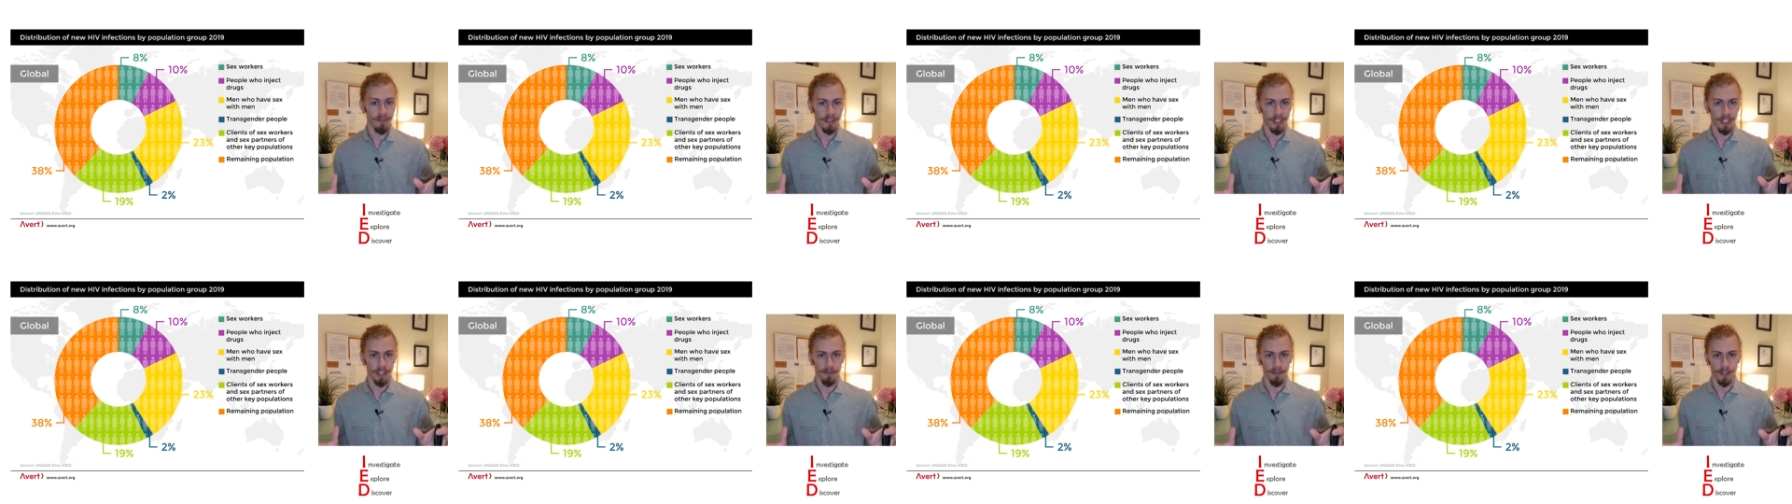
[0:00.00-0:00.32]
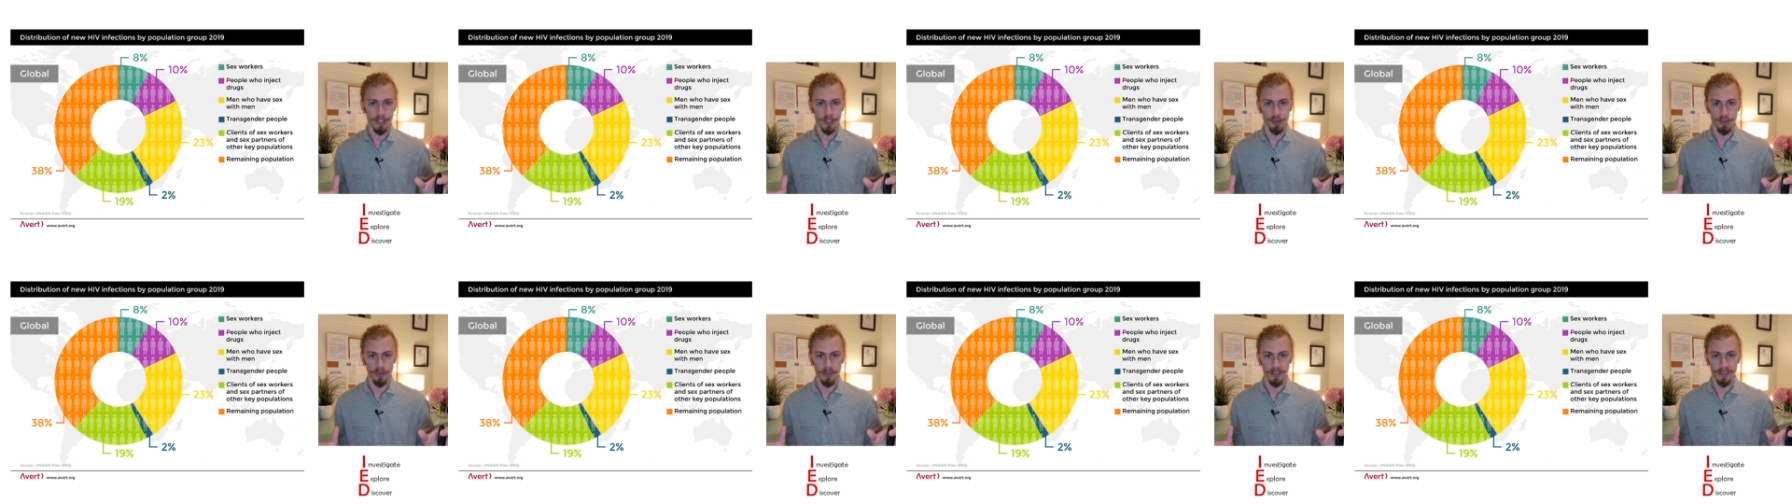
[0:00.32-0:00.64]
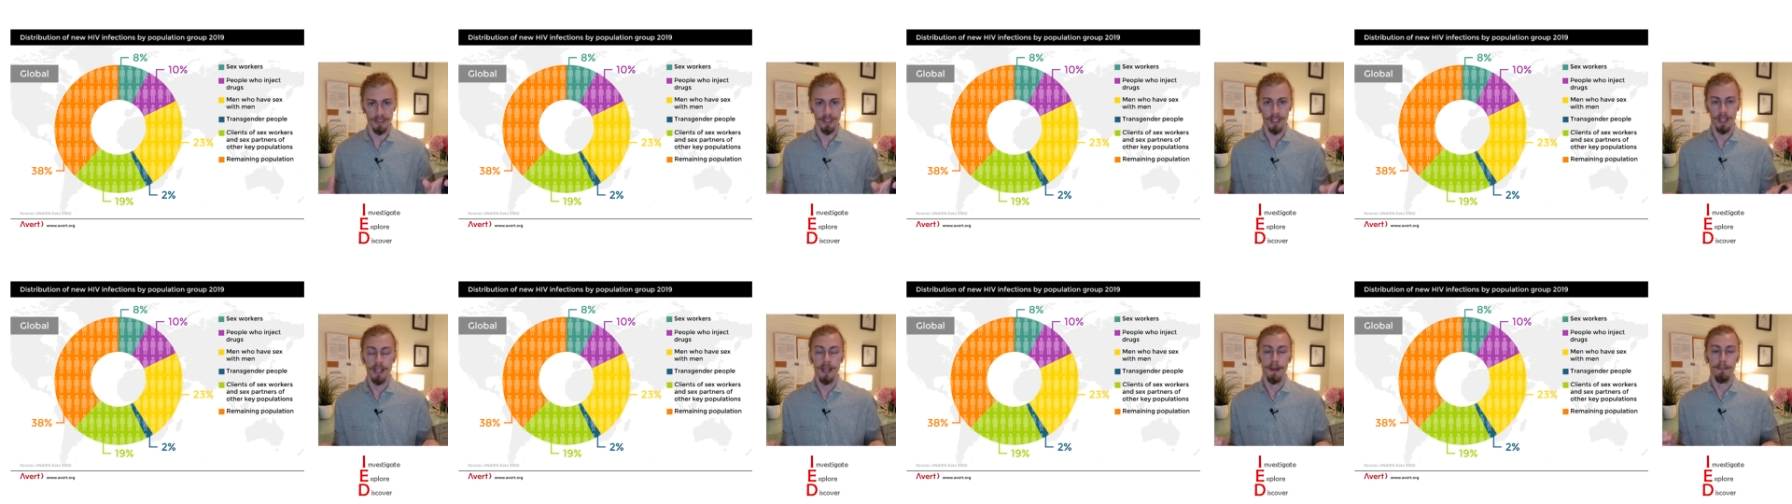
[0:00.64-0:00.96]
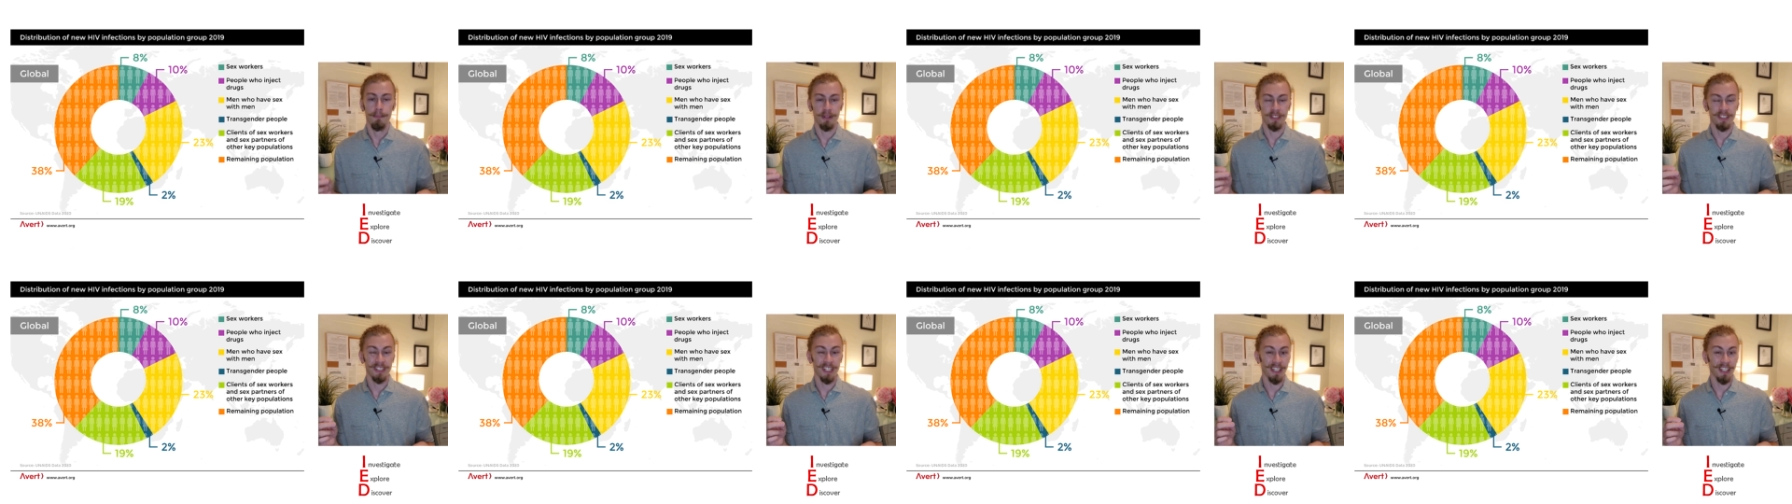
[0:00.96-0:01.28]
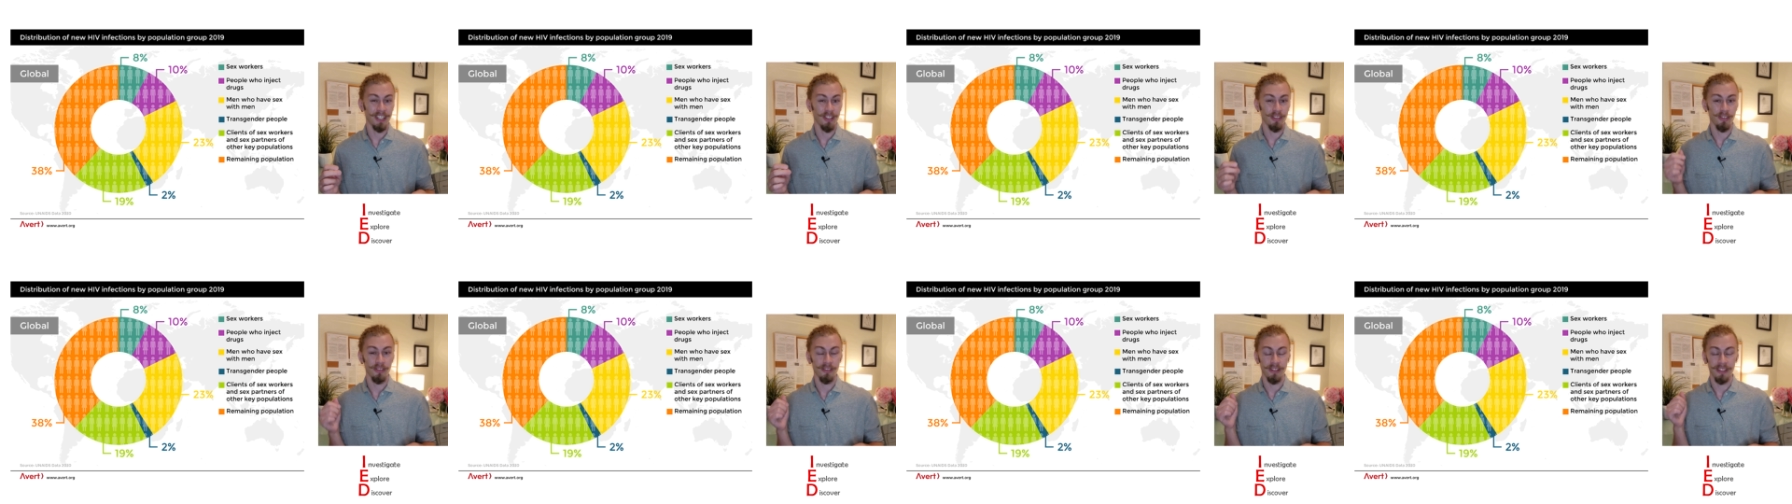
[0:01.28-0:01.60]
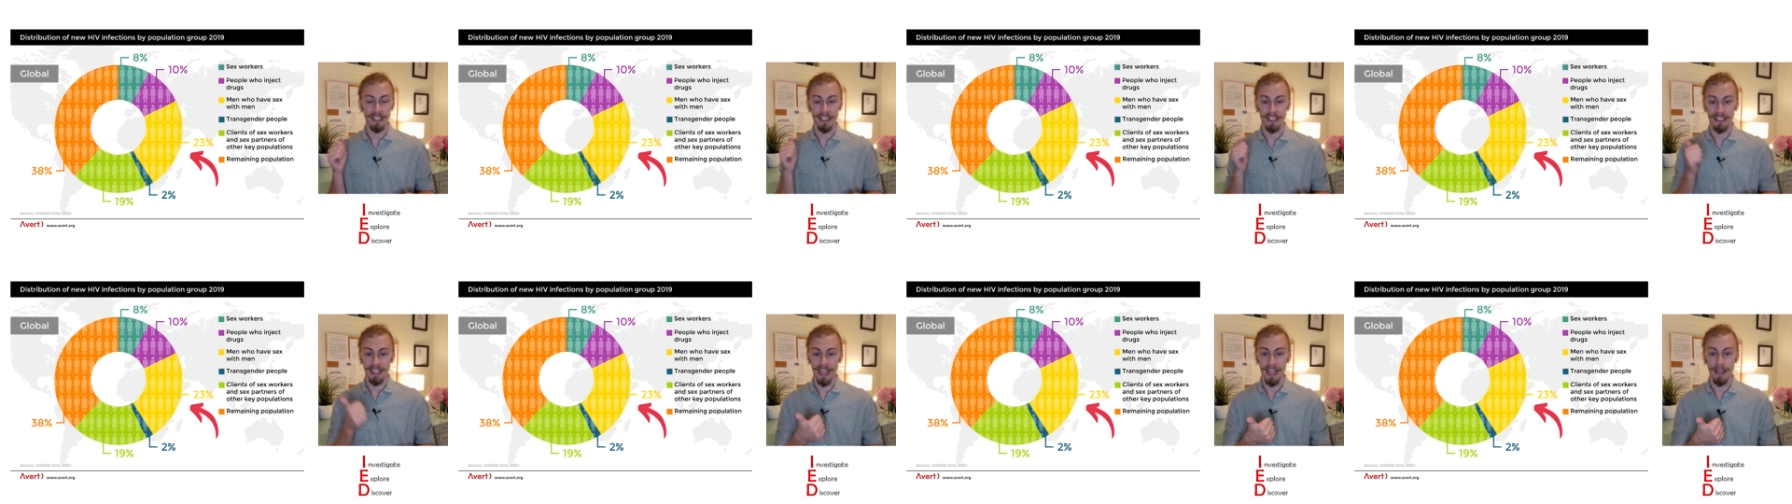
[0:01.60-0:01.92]
individuals, particularly
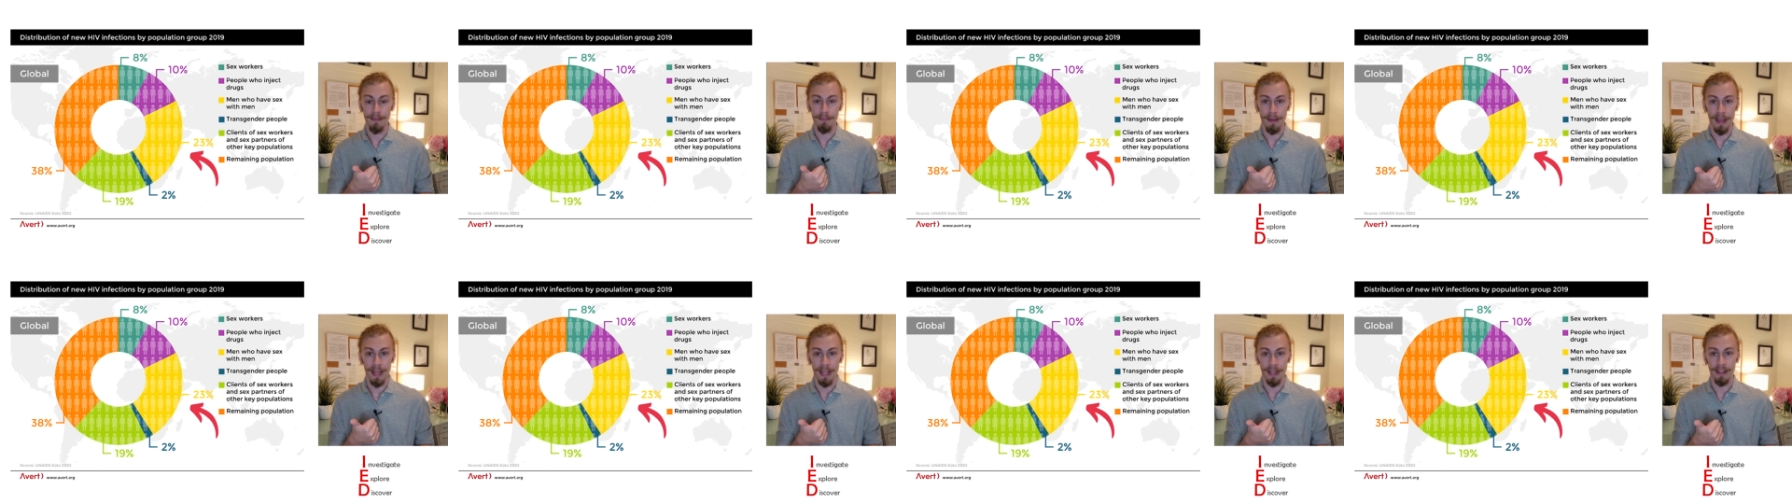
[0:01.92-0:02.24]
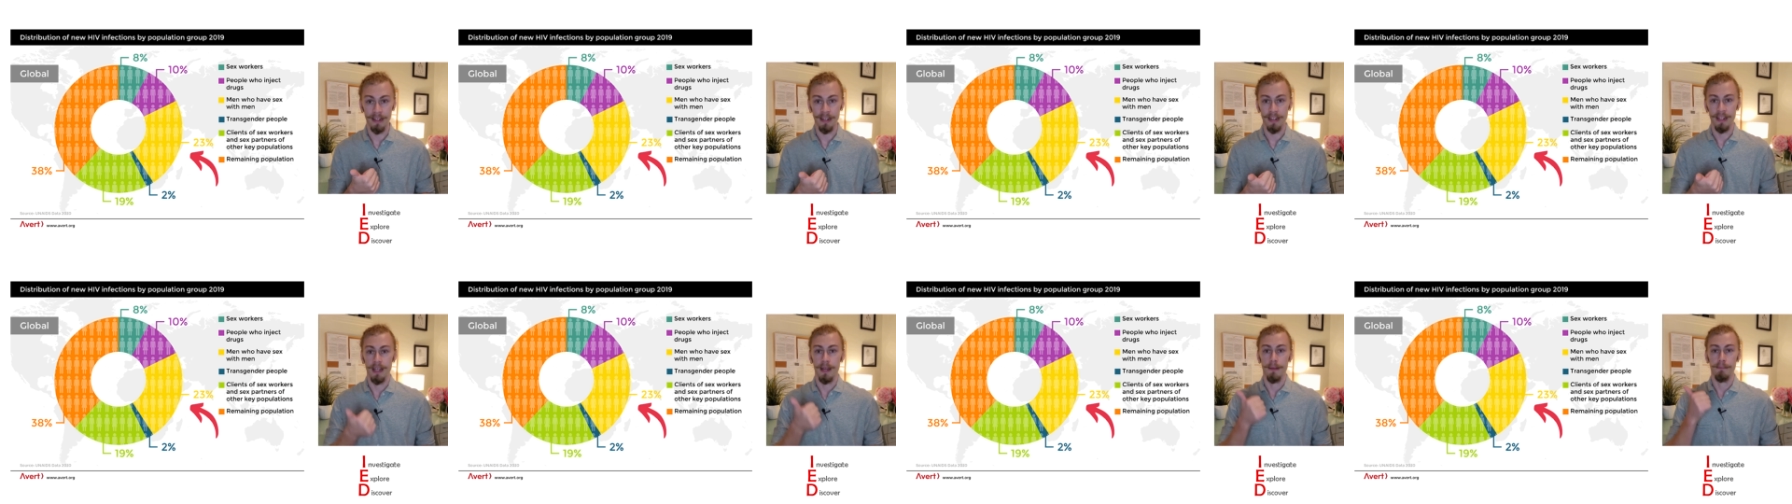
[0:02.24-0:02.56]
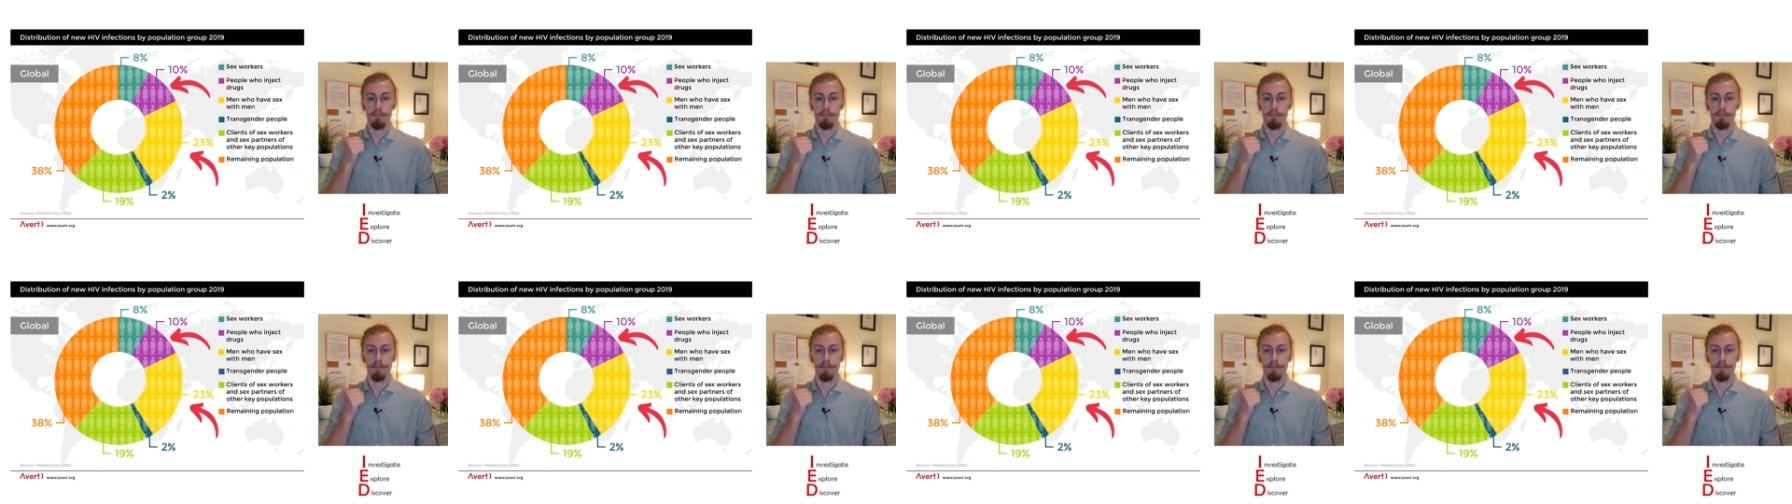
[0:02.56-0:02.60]
gay men,